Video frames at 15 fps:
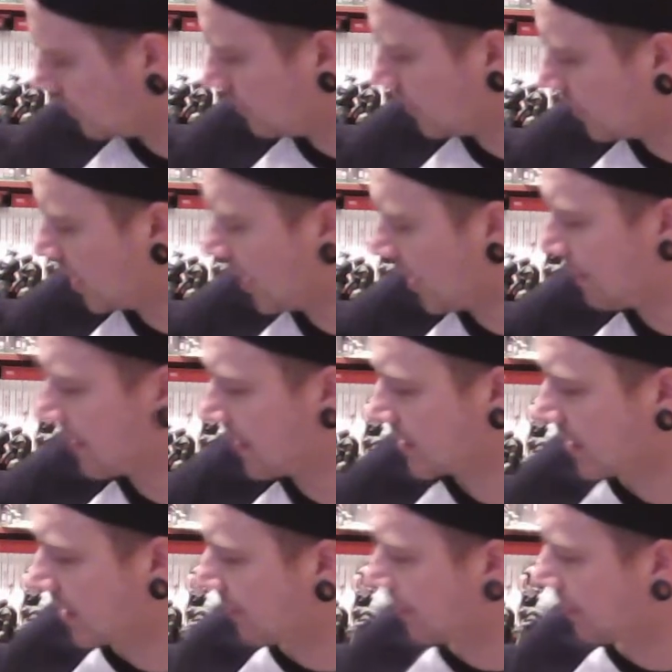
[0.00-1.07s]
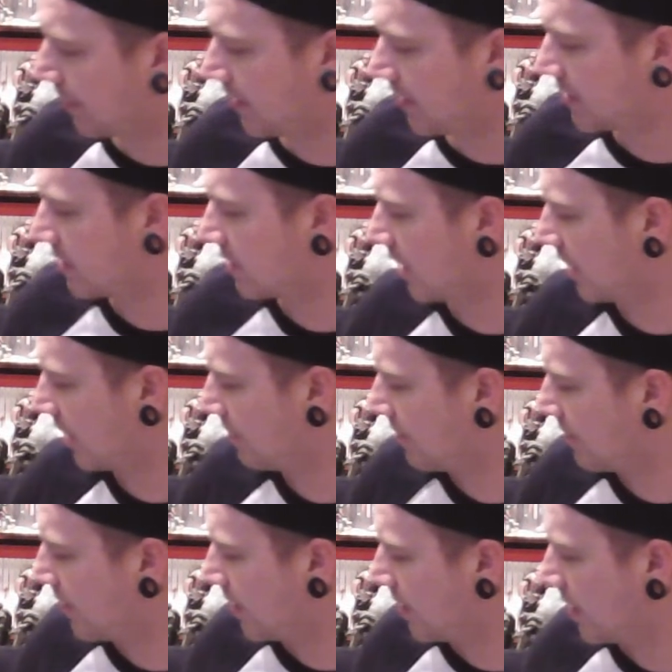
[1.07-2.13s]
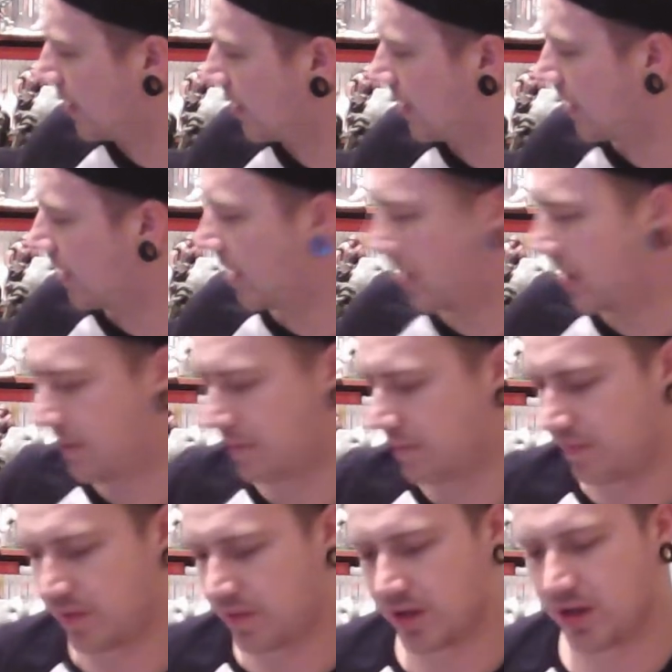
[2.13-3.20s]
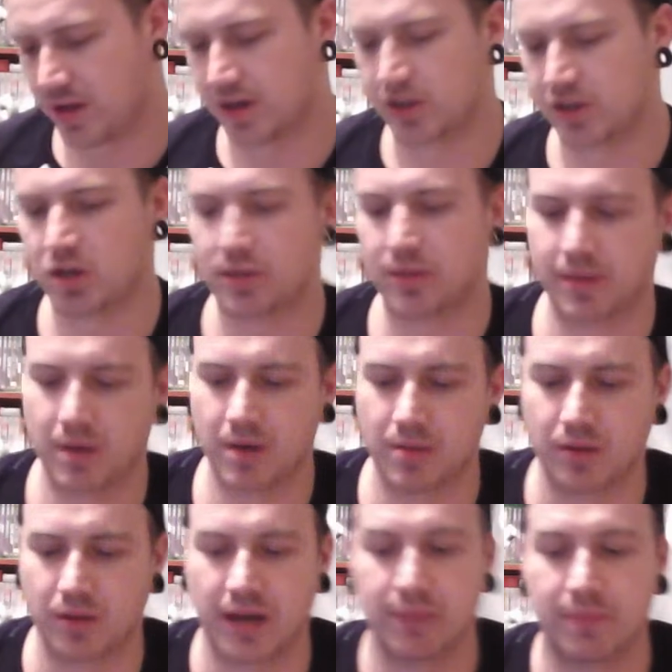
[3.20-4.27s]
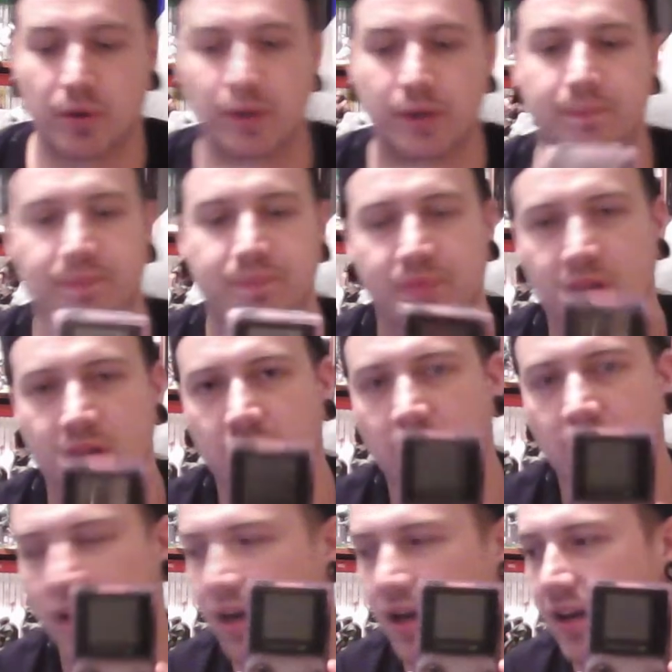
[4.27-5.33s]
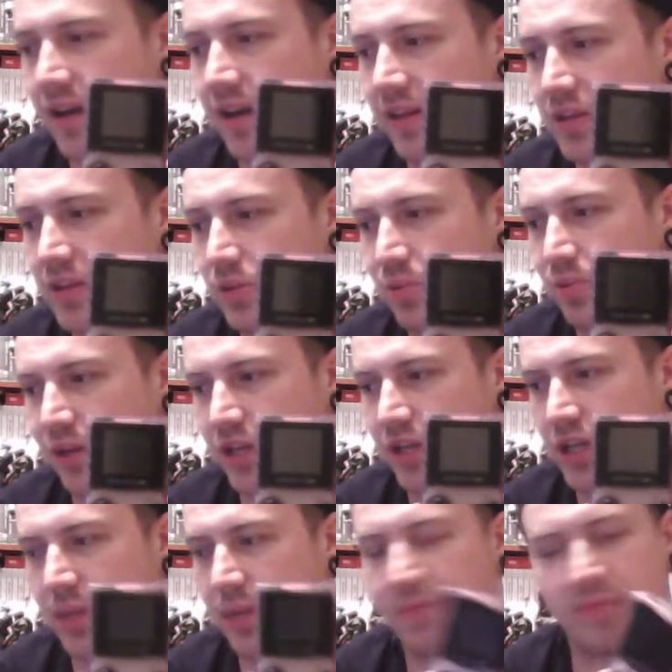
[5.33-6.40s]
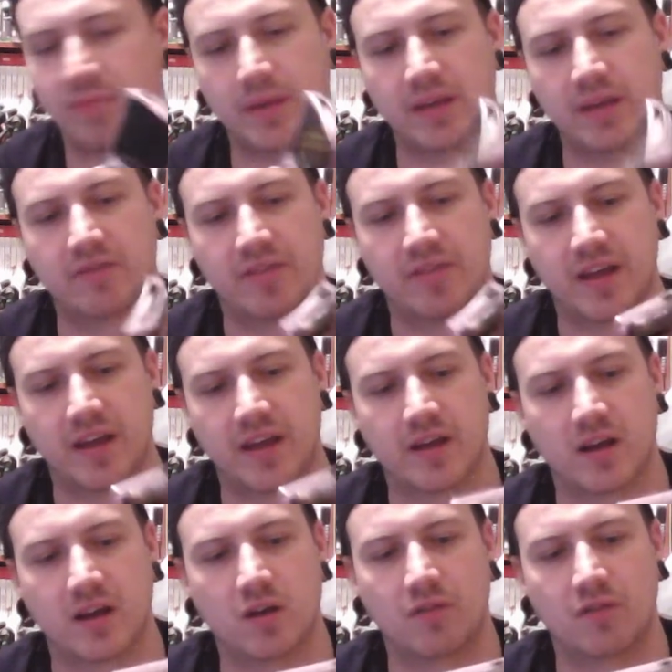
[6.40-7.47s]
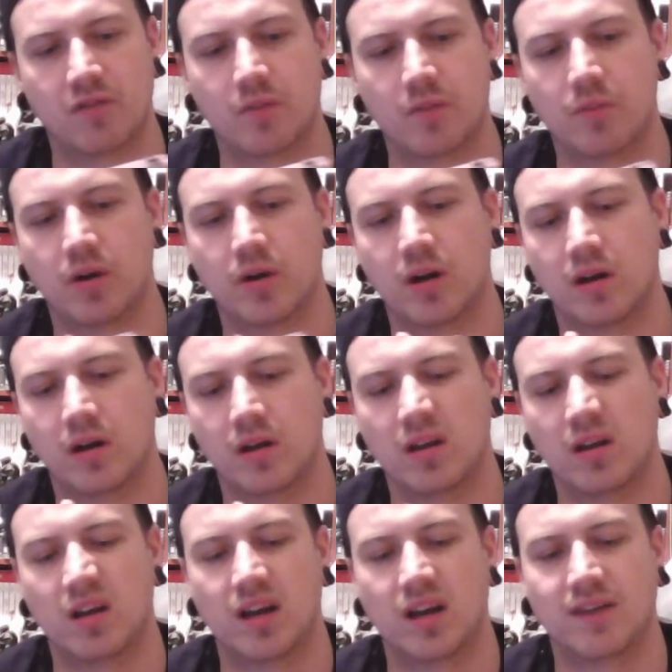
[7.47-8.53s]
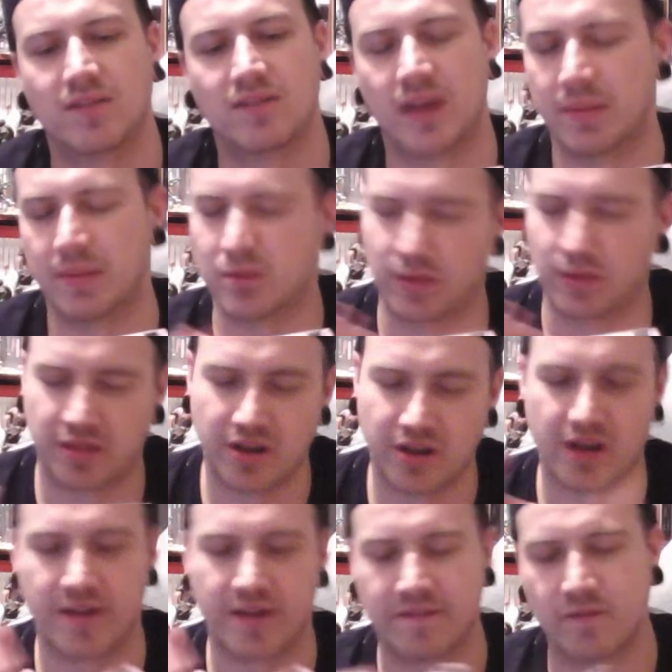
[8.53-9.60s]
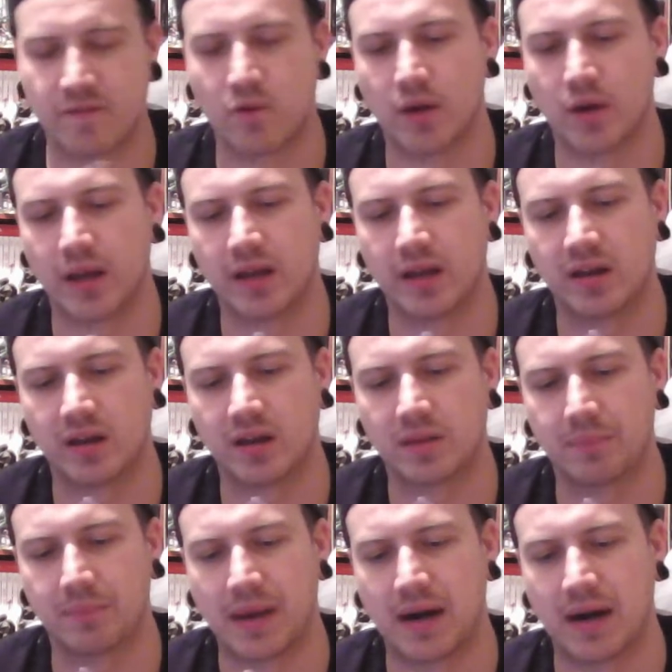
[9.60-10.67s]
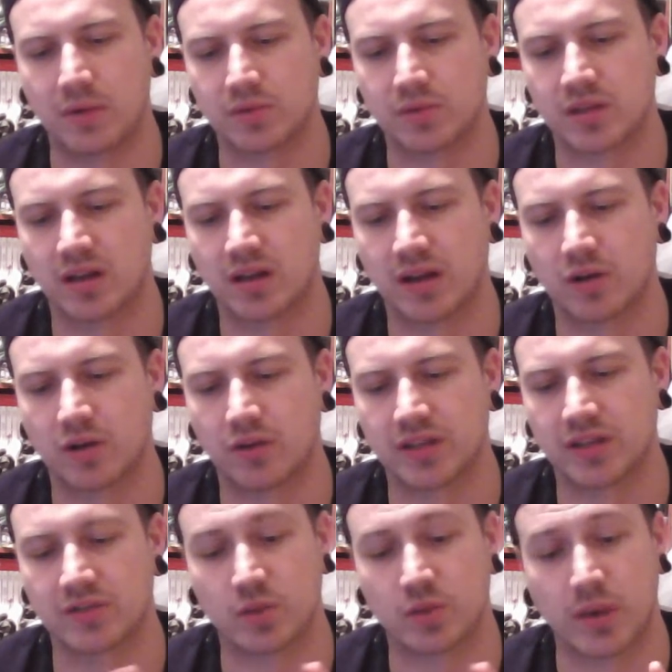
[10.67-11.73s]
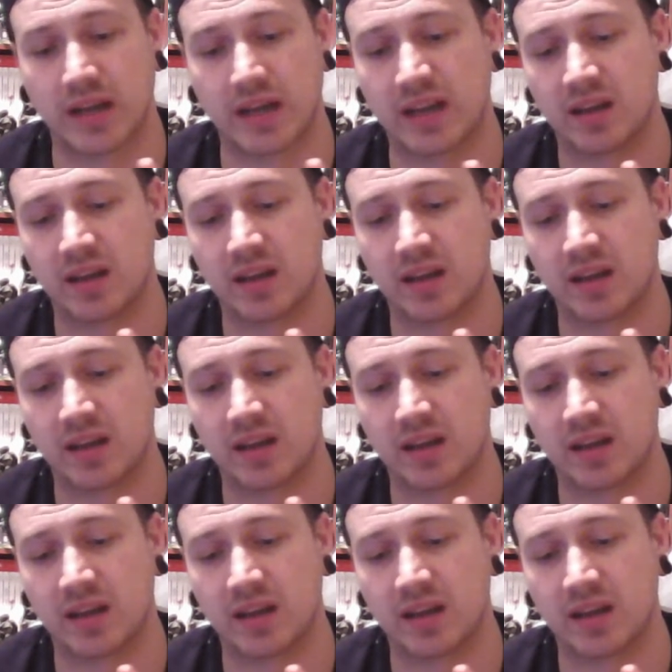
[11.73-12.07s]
I picked up this time an Atomic Purple Game Boy. Now this was pretty cheap for me for there. A lot of them were in between 30 and 40 pounds, and I got this for 20.